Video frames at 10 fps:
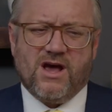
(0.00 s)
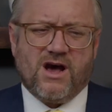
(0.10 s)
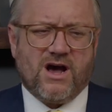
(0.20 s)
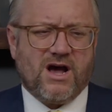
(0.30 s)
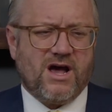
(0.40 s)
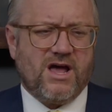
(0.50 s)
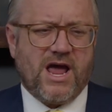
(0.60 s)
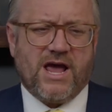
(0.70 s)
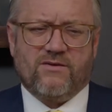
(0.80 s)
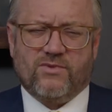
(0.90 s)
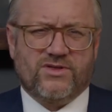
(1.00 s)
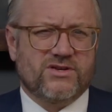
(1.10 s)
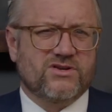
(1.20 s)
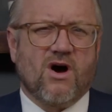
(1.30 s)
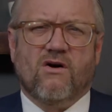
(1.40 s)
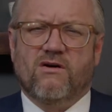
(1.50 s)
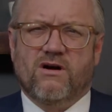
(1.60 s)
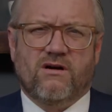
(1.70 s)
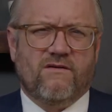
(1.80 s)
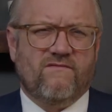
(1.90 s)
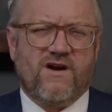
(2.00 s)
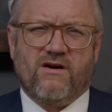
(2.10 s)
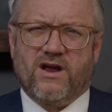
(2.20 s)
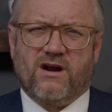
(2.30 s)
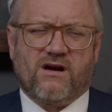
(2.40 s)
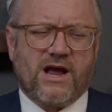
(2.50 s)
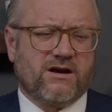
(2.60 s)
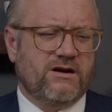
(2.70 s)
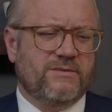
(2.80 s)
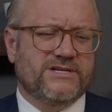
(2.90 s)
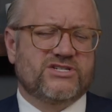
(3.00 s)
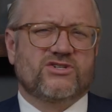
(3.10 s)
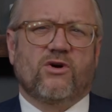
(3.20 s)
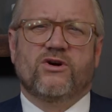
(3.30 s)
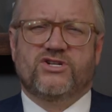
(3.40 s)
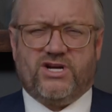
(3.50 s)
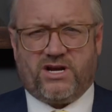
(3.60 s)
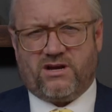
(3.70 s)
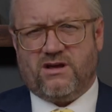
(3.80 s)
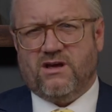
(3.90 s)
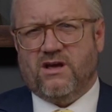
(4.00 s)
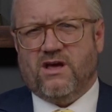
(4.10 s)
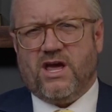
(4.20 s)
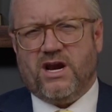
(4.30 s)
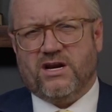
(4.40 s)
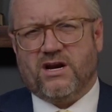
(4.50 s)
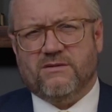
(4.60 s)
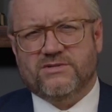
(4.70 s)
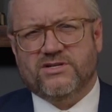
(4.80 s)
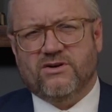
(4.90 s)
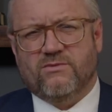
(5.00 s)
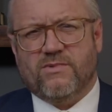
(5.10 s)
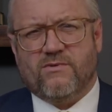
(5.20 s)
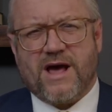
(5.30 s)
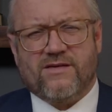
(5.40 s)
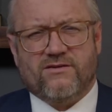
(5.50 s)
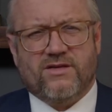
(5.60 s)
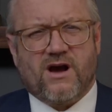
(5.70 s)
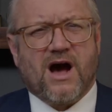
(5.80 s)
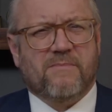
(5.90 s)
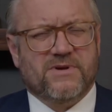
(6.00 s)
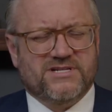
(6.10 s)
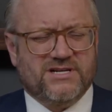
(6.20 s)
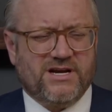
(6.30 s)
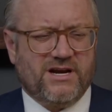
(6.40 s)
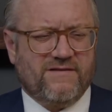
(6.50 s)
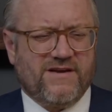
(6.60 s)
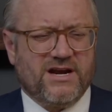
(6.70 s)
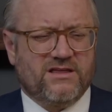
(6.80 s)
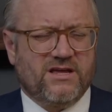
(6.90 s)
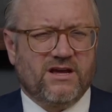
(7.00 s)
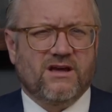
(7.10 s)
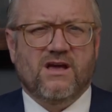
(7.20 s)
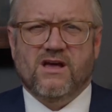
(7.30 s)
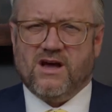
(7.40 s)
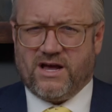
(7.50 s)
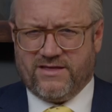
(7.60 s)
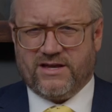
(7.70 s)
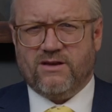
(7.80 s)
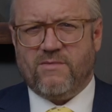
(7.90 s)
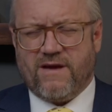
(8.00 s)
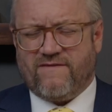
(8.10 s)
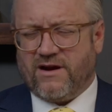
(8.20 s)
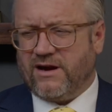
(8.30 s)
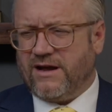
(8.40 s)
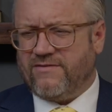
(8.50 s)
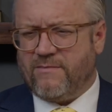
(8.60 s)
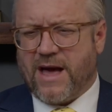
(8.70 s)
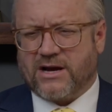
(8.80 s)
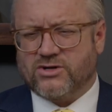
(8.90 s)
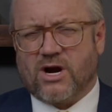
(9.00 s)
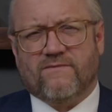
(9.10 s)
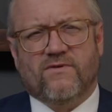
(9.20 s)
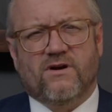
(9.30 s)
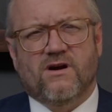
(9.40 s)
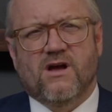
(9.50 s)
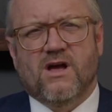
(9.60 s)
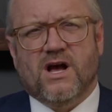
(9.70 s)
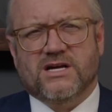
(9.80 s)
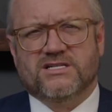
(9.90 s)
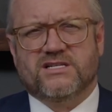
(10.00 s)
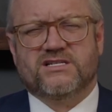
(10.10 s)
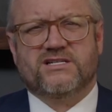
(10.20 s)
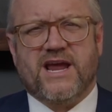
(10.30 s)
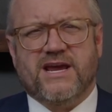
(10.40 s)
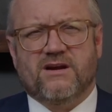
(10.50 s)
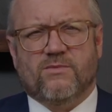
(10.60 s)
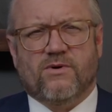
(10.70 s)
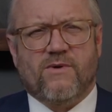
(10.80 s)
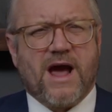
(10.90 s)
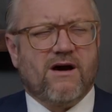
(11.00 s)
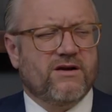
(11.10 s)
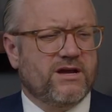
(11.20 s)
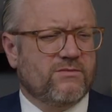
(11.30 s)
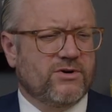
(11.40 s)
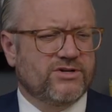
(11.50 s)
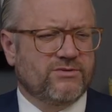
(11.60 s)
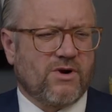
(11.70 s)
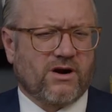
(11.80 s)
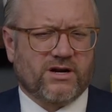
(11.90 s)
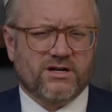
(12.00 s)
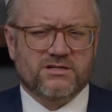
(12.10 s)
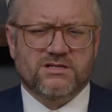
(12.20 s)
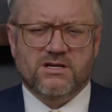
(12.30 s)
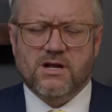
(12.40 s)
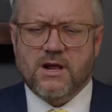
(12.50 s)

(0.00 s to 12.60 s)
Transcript: Uh, and with the dollar very unlikely to be surging anytime soon, but rather the opposite. If anything, I think you may finally have the backdrop for a sustainable rally in emerging markets.